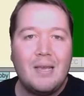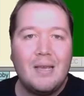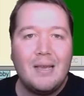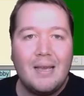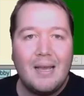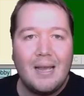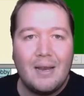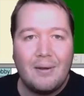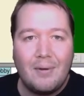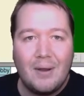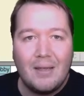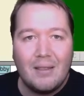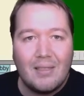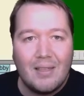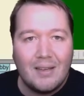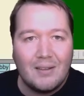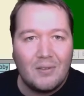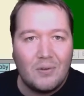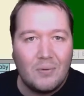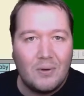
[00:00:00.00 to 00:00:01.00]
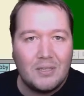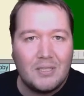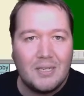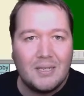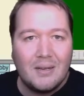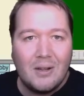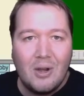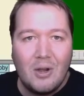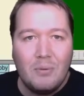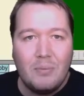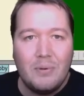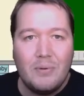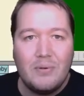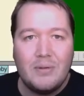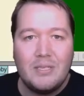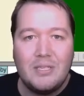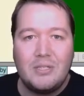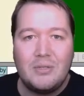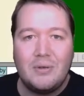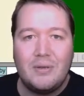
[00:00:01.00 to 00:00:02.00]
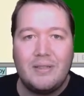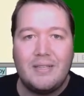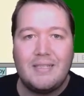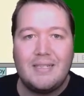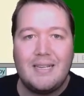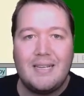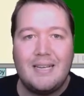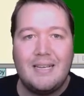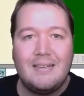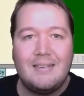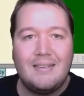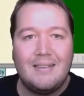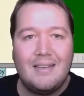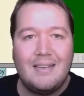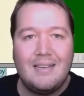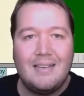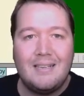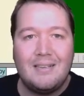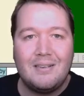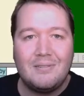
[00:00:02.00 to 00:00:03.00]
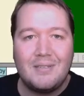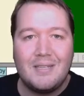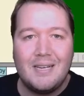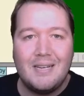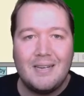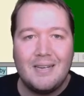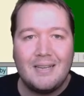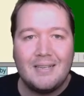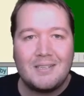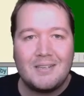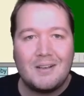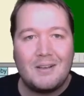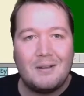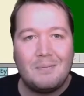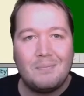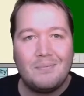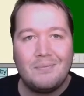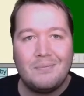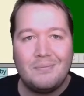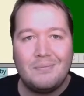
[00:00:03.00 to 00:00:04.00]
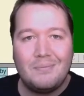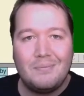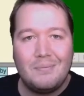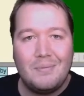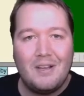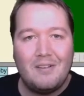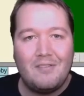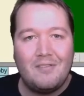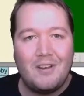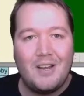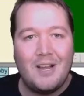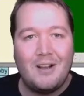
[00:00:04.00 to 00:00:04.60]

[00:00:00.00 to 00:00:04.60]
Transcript: Anyway, thanks for watching. Hope you enjoyed this hand and I'll see you next time. Bye for now.